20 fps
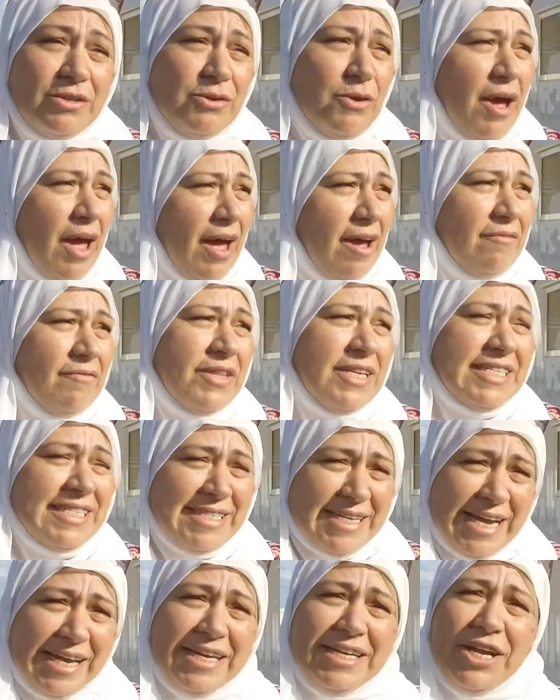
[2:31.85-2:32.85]
to have the
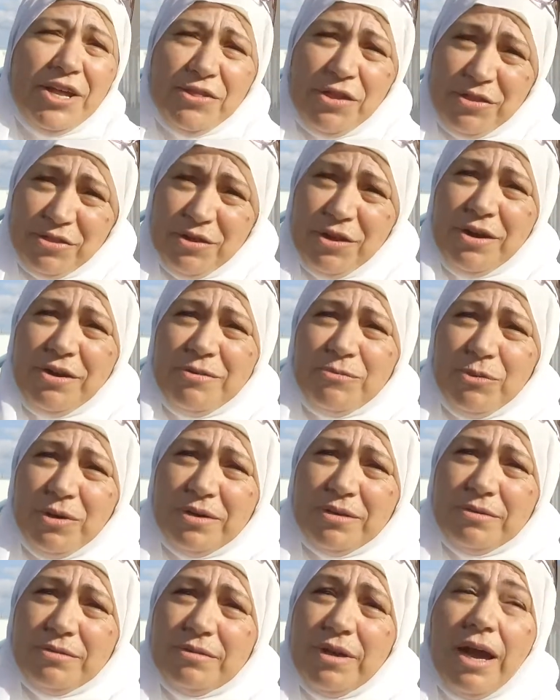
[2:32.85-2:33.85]
second and the third one,
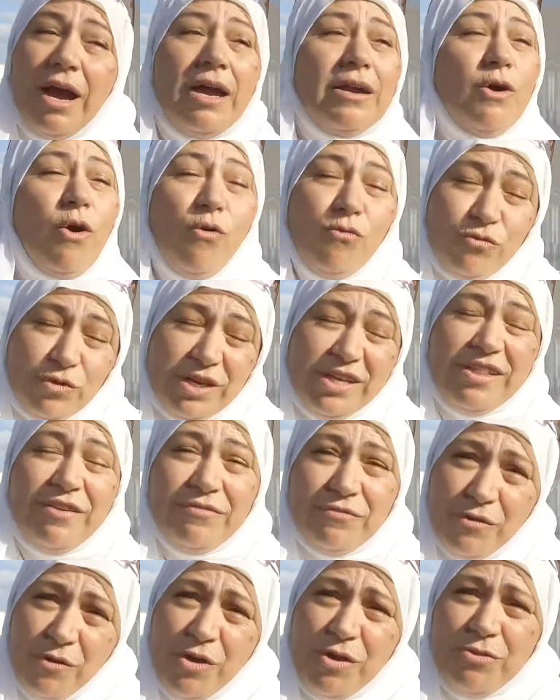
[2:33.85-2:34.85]
and hopefully the
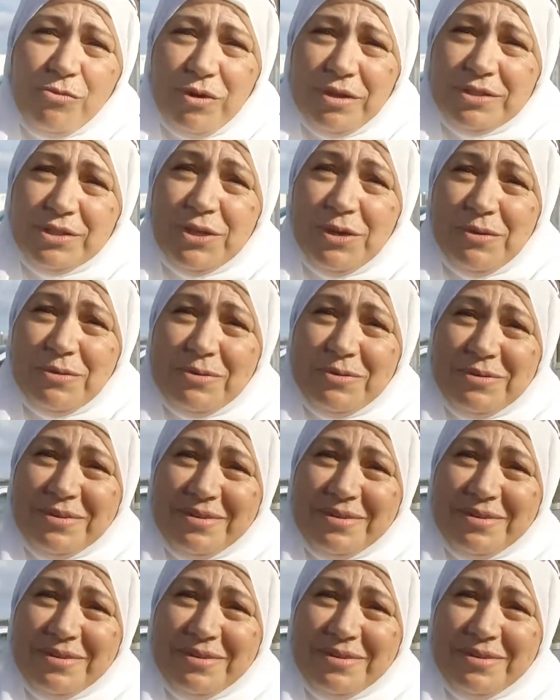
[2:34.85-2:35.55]
fourth one too.